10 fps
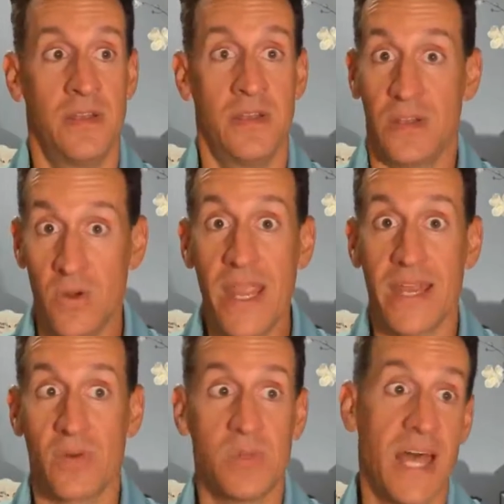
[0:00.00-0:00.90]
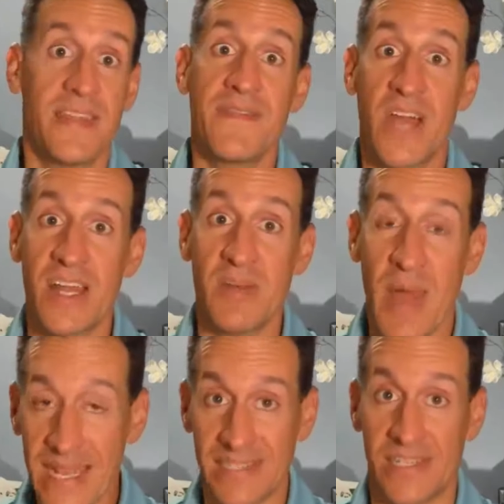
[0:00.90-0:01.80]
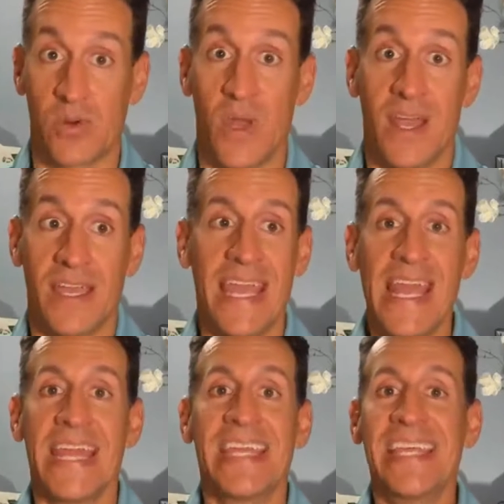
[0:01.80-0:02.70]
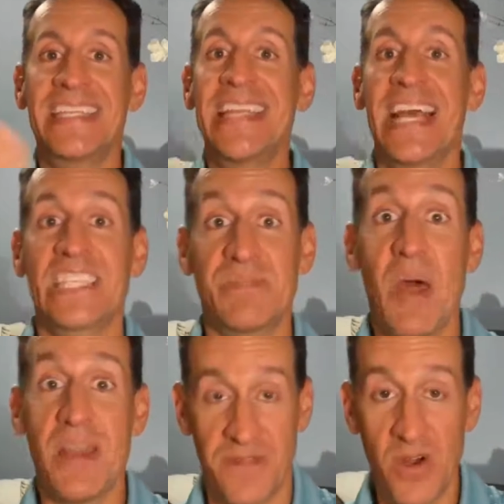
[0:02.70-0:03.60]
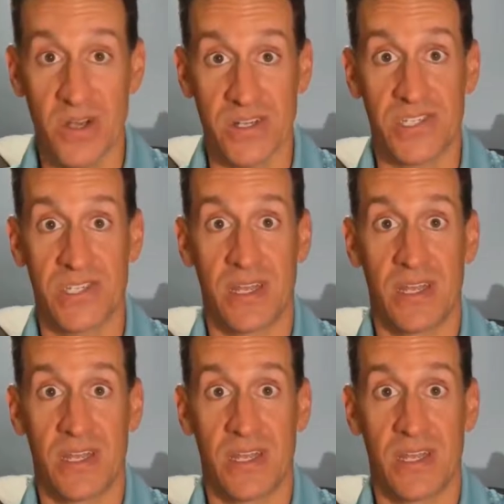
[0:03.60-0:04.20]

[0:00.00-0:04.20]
Great. Well, now they've gotten back to you. Get get to that spot first.